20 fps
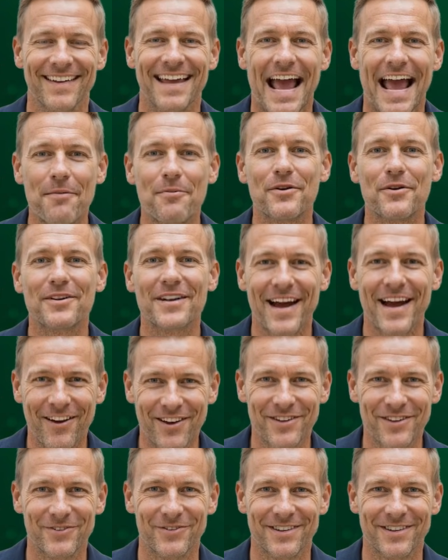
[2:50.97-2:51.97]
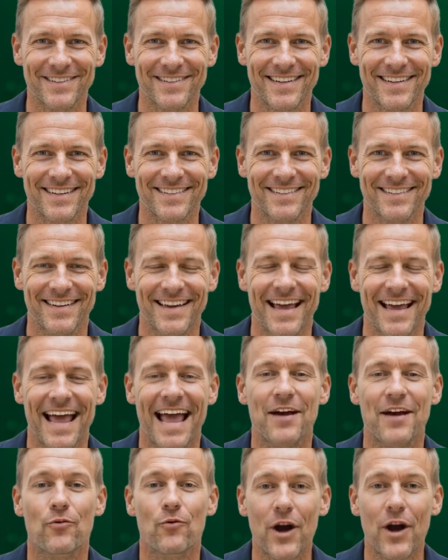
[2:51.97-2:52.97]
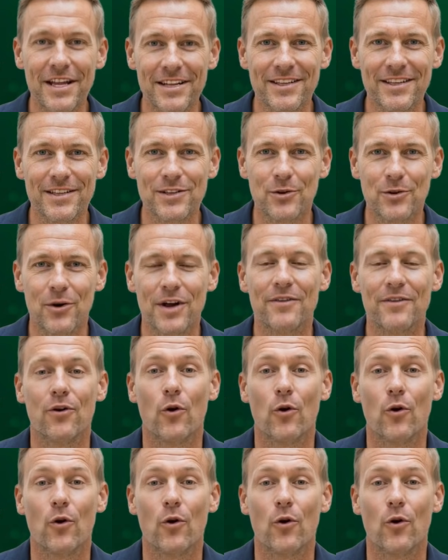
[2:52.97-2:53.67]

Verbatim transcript: capital characteristics, and regulatory